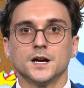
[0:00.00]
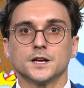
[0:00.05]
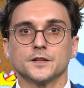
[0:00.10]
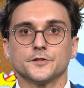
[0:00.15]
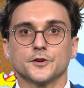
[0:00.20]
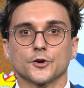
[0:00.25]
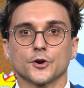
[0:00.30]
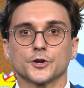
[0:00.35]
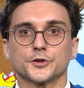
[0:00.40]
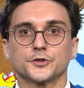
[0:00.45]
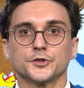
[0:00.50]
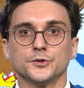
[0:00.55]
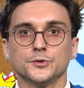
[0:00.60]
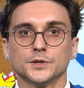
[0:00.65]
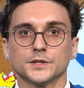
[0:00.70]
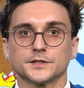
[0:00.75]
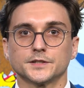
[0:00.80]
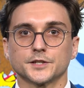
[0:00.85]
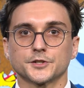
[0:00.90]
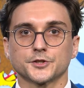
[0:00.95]
There are 2
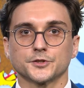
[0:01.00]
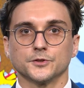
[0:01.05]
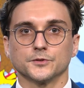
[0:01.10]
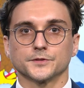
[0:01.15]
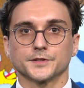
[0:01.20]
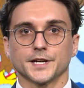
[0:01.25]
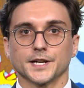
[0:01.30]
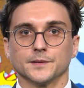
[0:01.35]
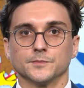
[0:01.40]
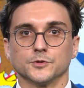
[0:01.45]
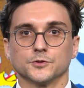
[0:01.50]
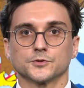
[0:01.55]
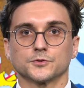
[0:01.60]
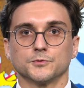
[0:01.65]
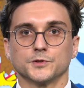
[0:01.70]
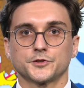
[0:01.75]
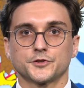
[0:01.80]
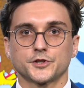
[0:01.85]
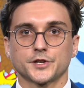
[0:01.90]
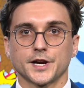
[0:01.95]
additional tables
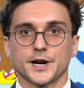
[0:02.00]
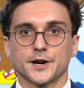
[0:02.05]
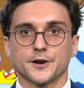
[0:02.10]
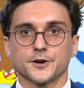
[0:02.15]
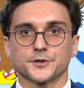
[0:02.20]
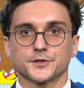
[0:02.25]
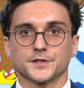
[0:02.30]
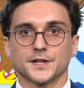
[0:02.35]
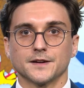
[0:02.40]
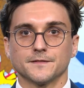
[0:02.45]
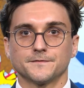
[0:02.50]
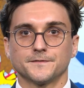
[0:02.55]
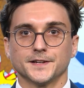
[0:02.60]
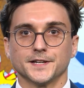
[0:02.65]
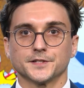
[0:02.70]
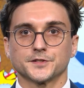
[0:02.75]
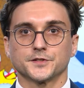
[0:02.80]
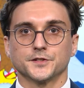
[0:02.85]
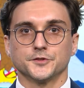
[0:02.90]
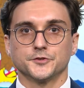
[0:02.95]
with chairs that
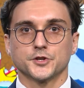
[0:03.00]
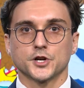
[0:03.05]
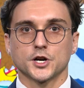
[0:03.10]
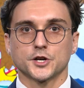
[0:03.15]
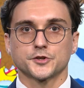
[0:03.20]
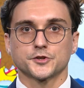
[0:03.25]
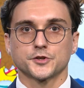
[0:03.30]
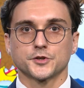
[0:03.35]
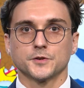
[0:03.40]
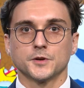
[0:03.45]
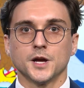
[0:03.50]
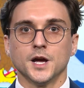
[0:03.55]
face the judge.